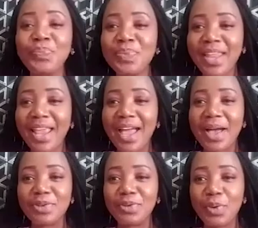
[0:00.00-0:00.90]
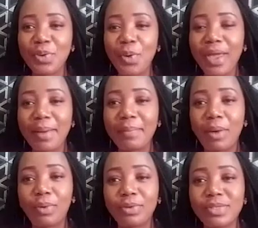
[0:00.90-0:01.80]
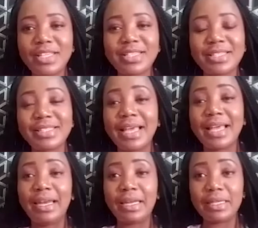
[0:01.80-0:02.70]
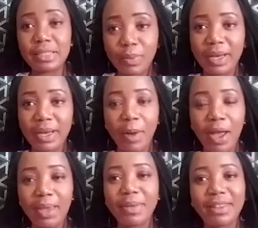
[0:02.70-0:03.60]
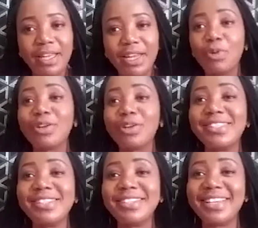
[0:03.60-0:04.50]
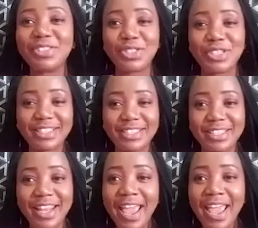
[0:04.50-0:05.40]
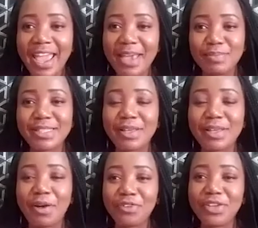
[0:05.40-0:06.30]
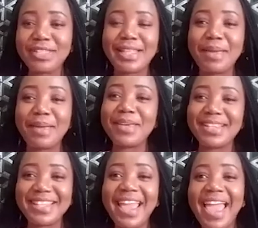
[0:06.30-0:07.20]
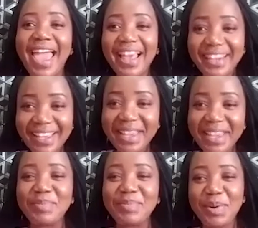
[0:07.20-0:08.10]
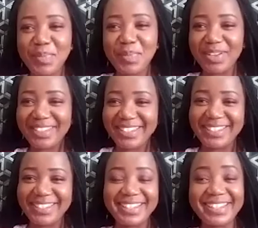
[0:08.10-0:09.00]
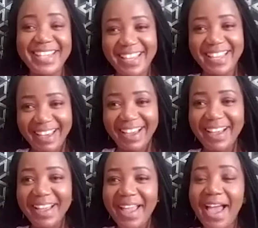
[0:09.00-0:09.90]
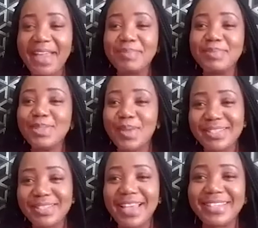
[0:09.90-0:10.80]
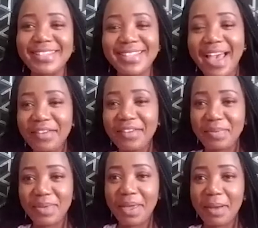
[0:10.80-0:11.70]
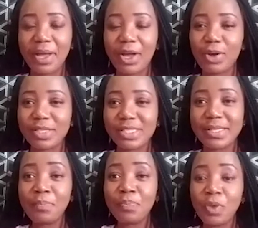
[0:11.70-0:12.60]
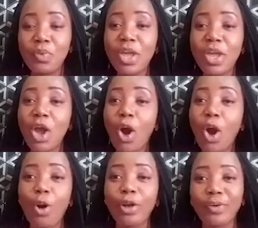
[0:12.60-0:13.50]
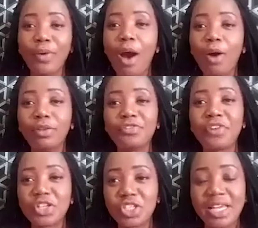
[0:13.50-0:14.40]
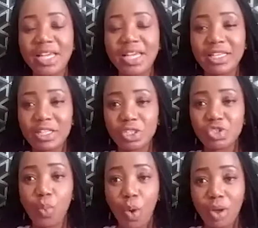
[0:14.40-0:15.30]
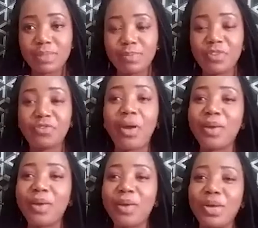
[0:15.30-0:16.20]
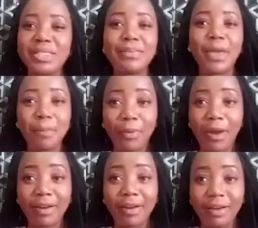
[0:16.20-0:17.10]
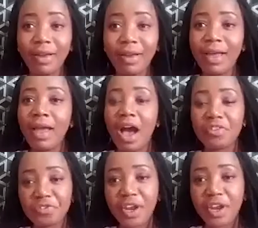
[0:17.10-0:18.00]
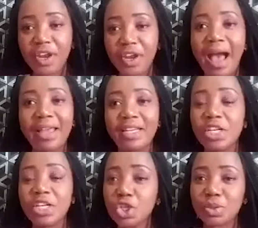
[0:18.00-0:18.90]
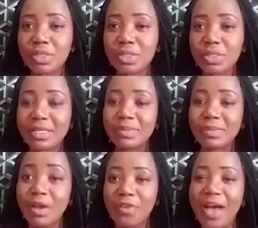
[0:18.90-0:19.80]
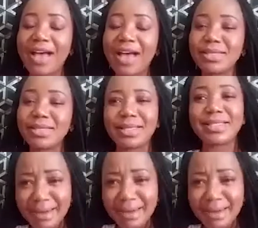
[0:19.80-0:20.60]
You know him. I will say just a little bit about him, and then he'll continue the introduction himself. His name is Elikem Kumordzi-The Tailor. I am so excited to have him here because we all knew how the fashion industry was before he went to Big Brother Africa and then introduced himself as the tailor.